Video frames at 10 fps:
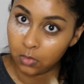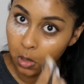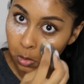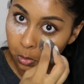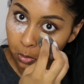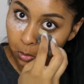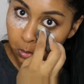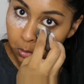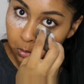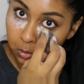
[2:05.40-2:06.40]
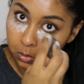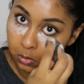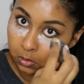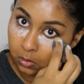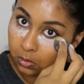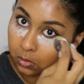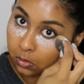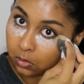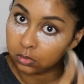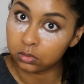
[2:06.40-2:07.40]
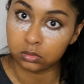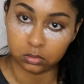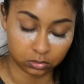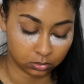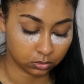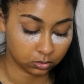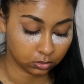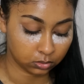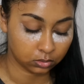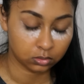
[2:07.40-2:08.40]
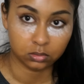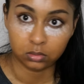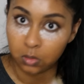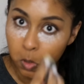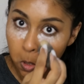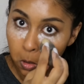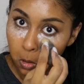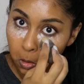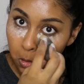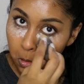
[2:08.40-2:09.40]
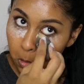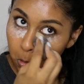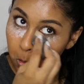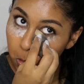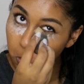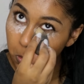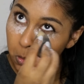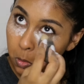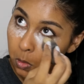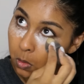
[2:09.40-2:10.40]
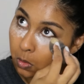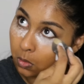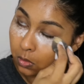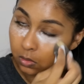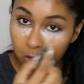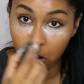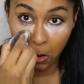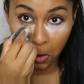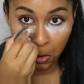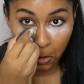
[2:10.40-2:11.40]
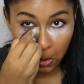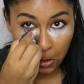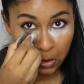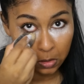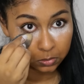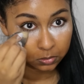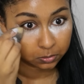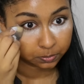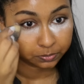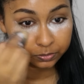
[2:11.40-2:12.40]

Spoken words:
Nothing is said.